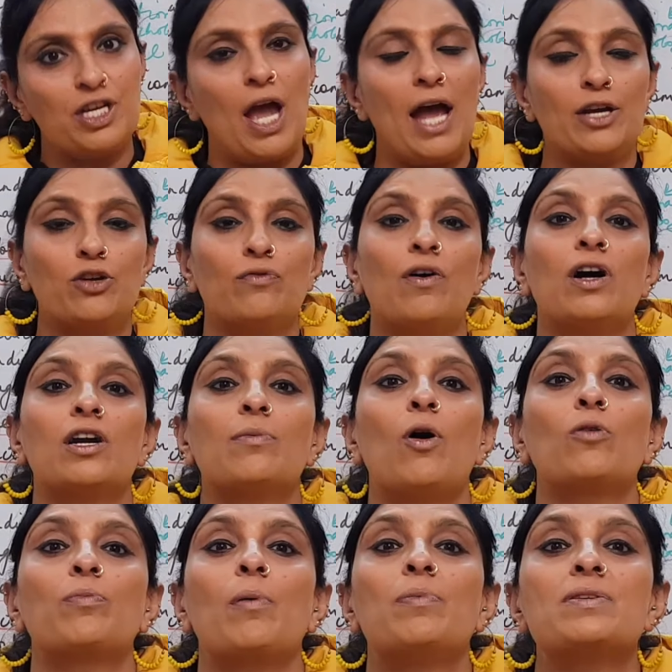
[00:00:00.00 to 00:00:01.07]
And you've heard
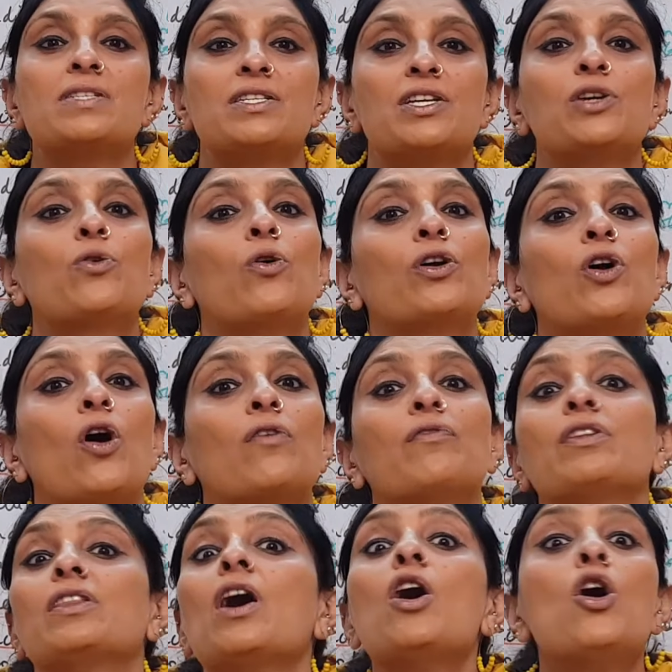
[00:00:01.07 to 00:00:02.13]
about publicity going on
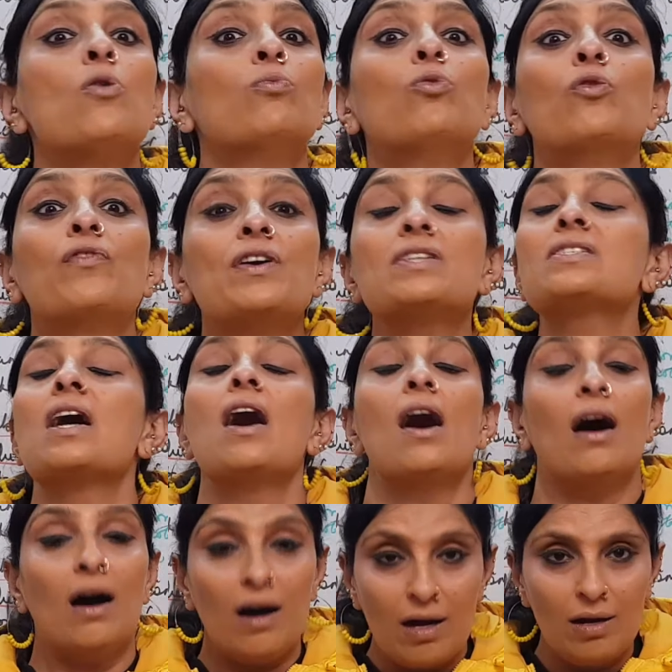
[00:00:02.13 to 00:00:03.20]
with the movies
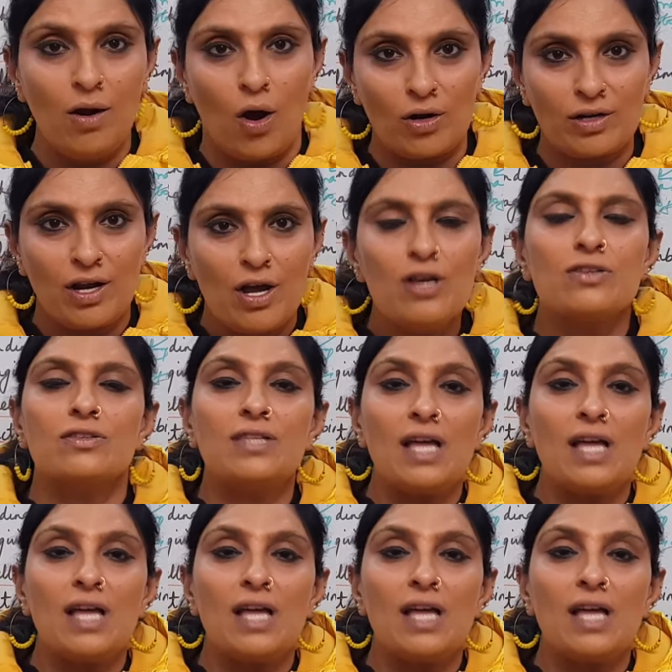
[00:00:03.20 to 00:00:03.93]
a lot. So